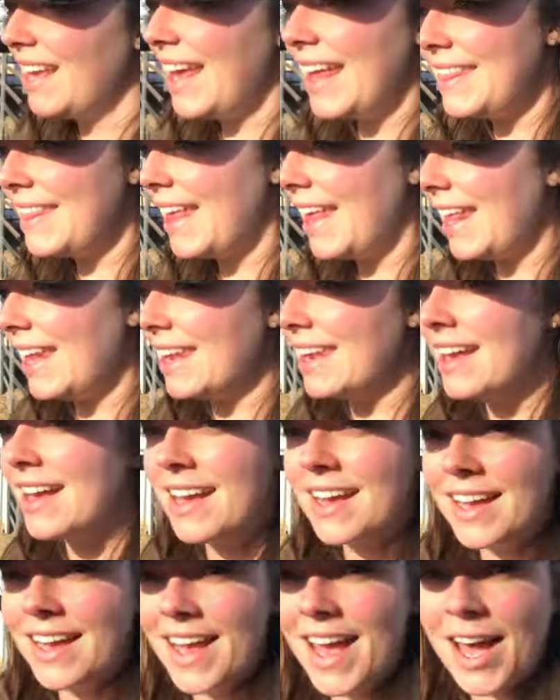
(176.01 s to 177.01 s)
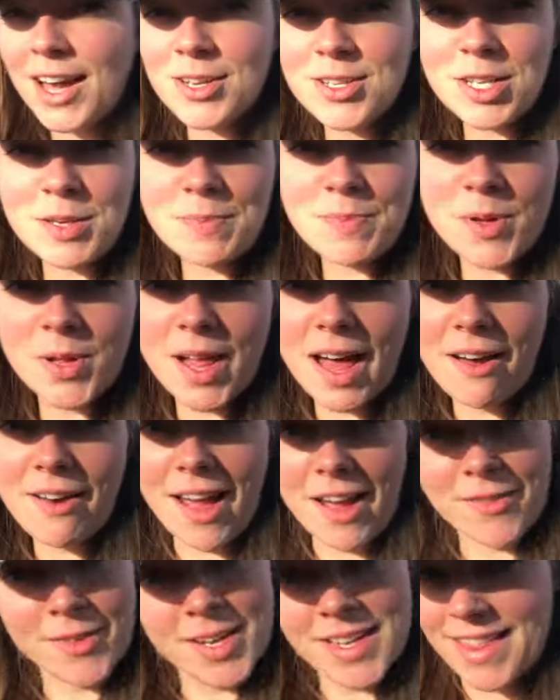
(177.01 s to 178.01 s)
And then I usually pull out
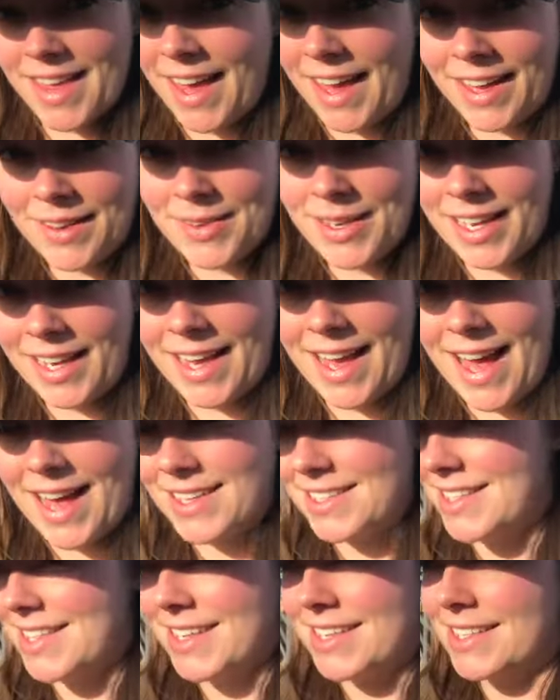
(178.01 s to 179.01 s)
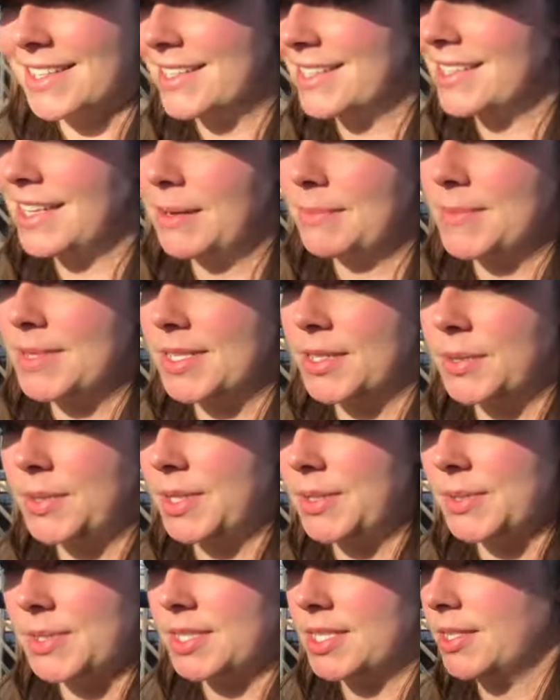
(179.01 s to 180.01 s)
everything when he has this. I'm so
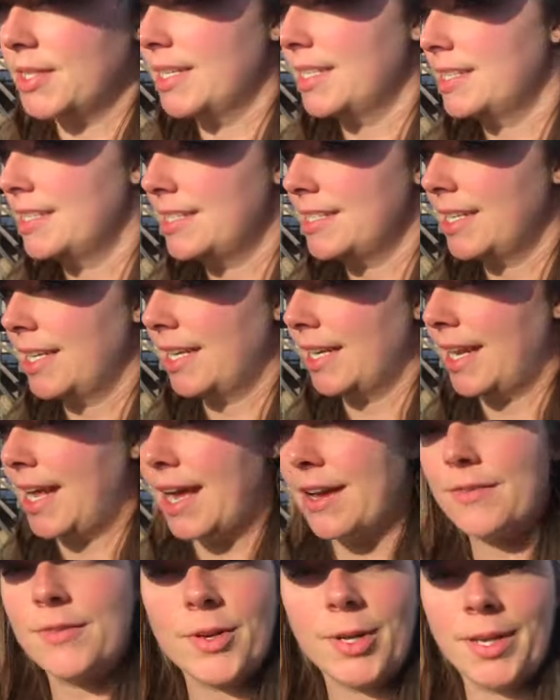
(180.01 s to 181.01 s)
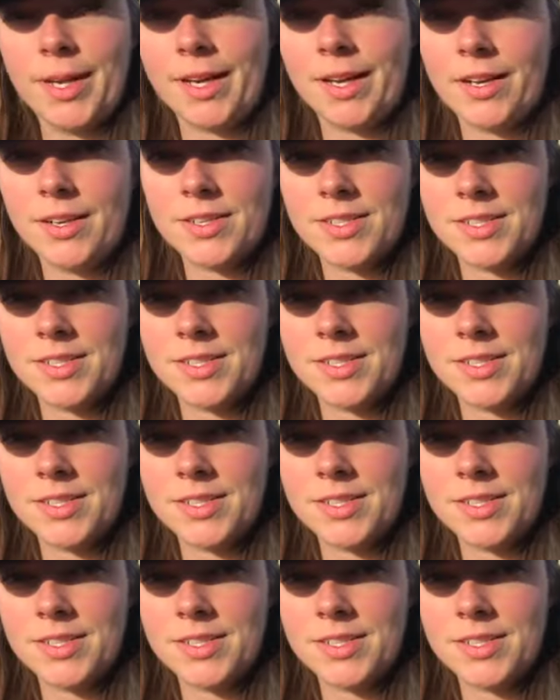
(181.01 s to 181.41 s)
used to it stinking every year.